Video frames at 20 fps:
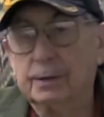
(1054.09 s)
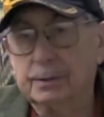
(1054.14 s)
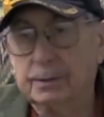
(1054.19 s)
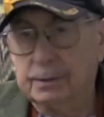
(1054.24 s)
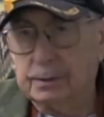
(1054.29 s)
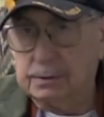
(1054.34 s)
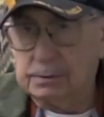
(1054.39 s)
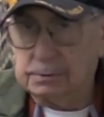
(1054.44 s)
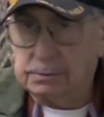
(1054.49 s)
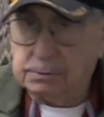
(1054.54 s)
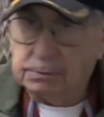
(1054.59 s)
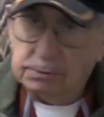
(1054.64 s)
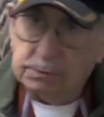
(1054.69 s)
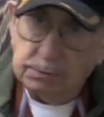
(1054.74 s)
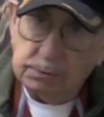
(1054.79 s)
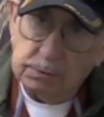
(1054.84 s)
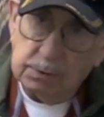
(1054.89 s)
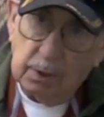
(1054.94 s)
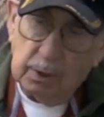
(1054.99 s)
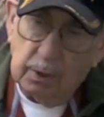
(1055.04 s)
a
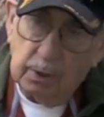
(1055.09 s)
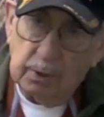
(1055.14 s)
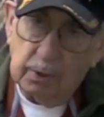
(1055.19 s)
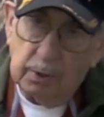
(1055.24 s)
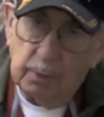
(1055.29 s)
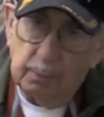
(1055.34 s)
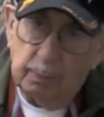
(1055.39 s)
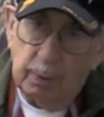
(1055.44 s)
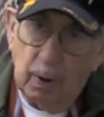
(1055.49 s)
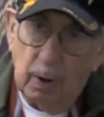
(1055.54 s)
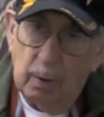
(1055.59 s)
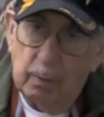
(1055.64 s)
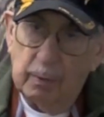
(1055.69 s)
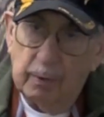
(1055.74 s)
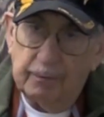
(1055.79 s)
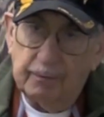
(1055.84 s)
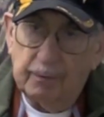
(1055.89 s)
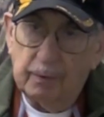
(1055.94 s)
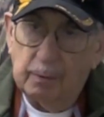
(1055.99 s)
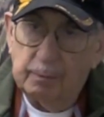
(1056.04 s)

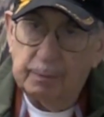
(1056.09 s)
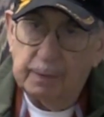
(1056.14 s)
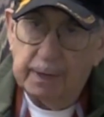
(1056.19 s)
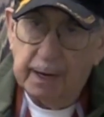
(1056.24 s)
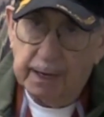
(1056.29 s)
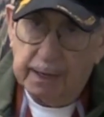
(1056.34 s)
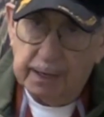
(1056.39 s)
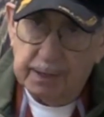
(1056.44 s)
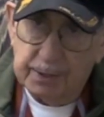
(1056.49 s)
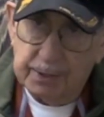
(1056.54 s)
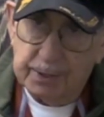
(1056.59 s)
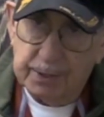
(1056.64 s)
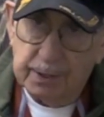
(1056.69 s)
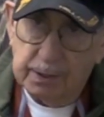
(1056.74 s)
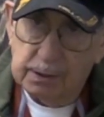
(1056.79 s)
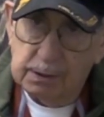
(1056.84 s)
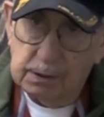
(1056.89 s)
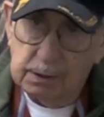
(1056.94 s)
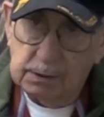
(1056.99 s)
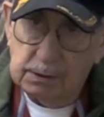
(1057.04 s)
diploma from
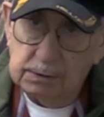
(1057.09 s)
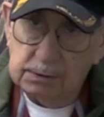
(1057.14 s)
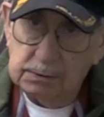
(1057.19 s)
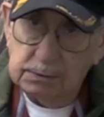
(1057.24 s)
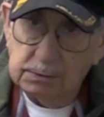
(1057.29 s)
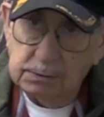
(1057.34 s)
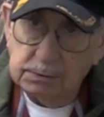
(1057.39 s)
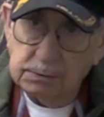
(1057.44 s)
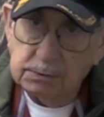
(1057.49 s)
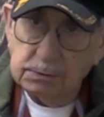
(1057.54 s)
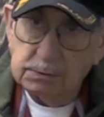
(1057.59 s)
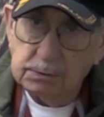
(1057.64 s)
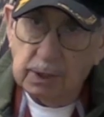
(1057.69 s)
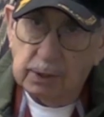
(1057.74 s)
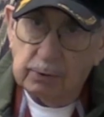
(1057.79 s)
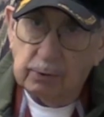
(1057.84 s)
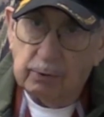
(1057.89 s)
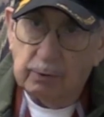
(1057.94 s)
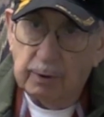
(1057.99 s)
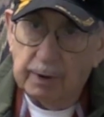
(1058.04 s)
Dickinson
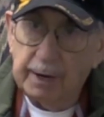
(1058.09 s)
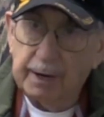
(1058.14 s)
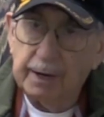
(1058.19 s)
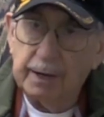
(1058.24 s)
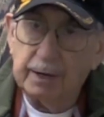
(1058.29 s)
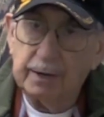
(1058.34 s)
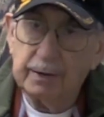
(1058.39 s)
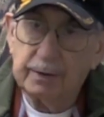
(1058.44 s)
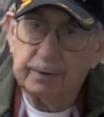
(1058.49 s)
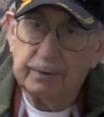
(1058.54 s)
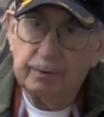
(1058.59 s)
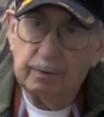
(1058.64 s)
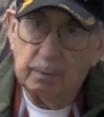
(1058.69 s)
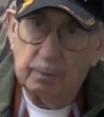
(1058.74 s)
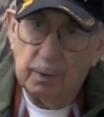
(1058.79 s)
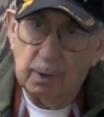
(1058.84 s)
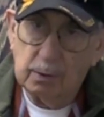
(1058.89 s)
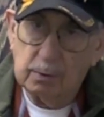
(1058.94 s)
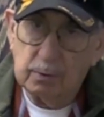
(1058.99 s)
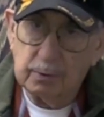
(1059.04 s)
and greetings
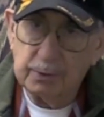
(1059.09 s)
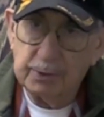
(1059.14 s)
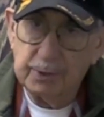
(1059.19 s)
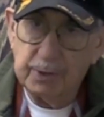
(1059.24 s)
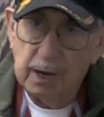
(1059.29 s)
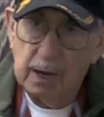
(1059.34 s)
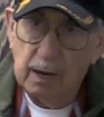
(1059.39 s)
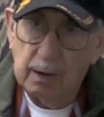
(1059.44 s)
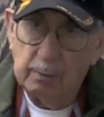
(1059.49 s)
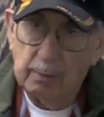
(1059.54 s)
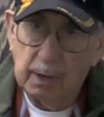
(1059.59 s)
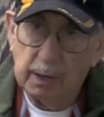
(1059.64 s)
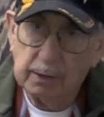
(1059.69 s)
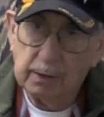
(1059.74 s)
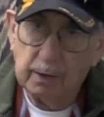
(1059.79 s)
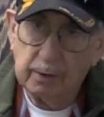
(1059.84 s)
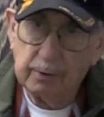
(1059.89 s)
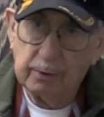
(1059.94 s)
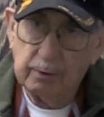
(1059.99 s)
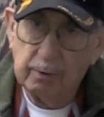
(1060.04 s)
from Uncle Sam, I
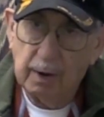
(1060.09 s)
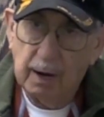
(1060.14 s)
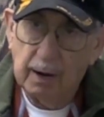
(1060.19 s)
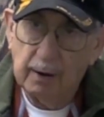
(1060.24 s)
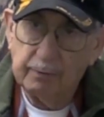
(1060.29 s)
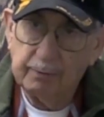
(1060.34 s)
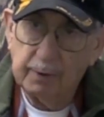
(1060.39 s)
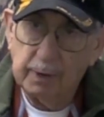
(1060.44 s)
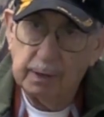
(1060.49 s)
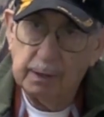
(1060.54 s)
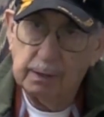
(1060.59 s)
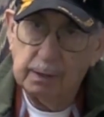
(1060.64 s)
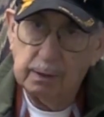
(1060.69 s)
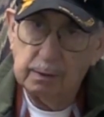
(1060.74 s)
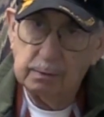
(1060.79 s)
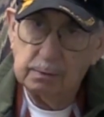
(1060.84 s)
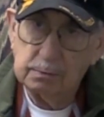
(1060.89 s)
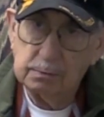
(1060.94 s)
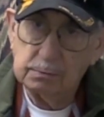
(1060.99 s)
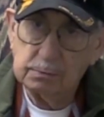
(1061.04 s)
got drafted
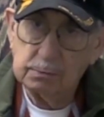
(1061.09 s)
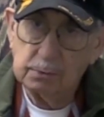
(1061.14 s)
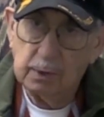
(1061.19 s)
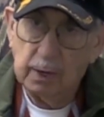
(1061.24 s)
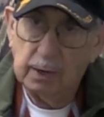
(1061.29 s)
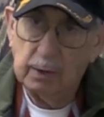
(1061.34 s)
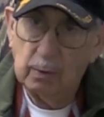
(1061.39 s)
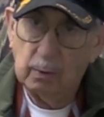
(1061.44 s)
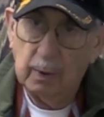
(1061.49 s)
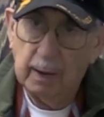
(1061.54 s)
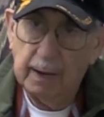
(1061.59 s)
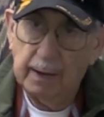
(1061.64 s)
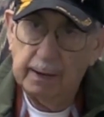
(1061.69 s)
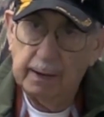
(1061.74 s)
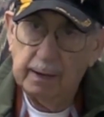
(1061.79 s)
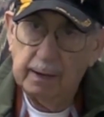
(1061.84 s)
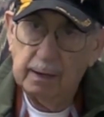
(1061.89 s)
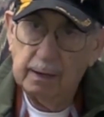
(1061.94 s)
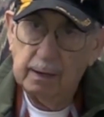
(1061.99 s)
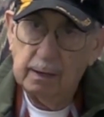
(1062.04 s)
right away.